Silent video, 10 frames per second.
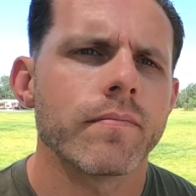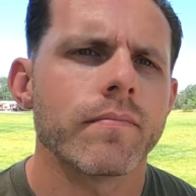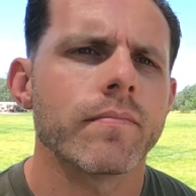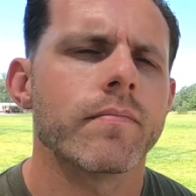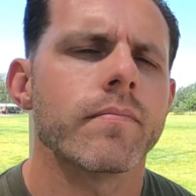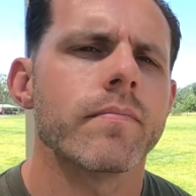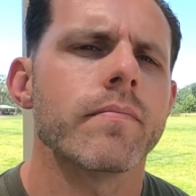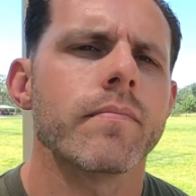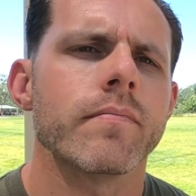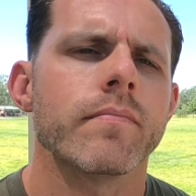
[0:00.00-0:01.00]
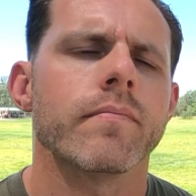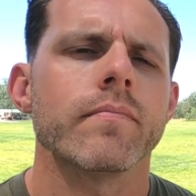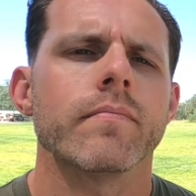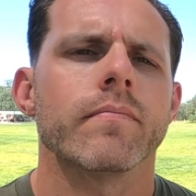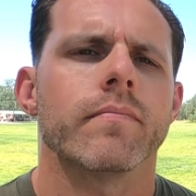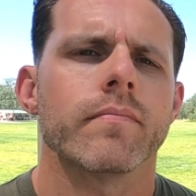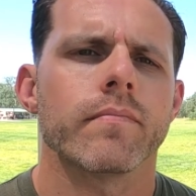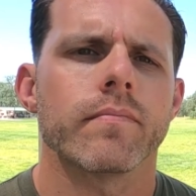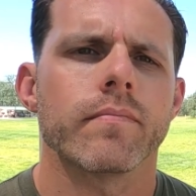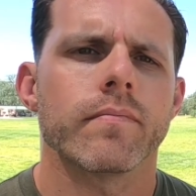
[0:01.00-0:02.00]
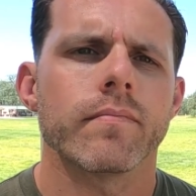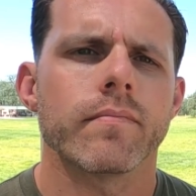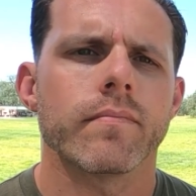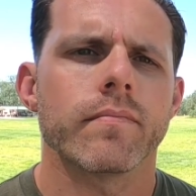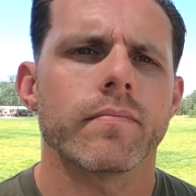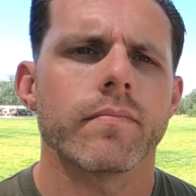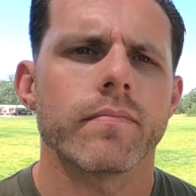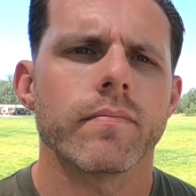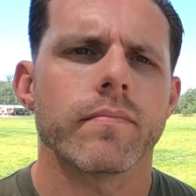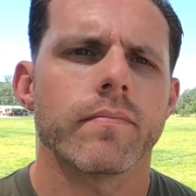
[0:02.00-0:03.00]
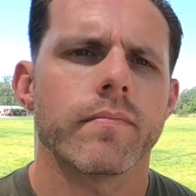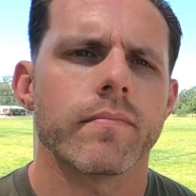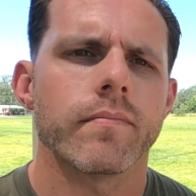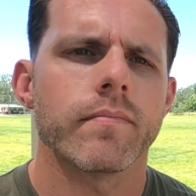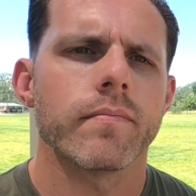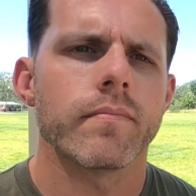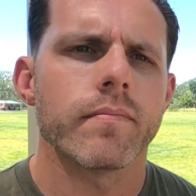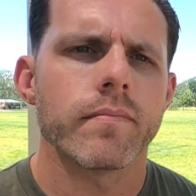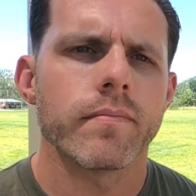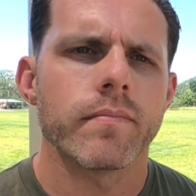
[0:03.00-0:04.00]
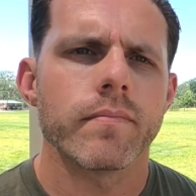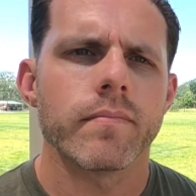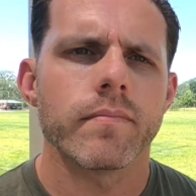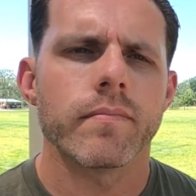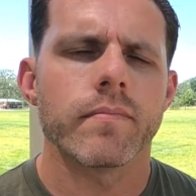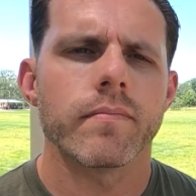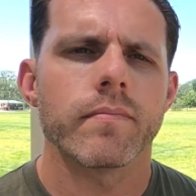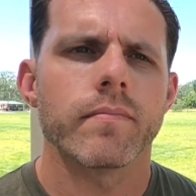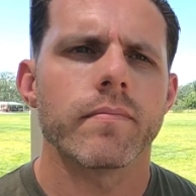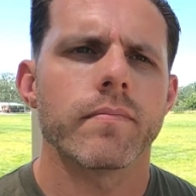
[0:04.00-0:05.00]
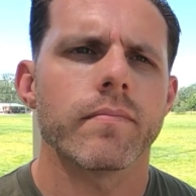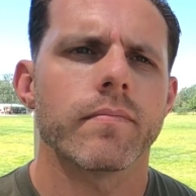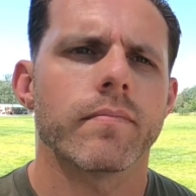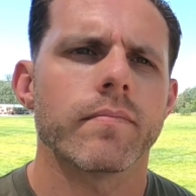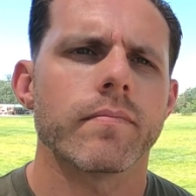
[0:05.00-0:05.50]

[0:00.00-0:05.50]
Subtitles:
This person isn't speaking.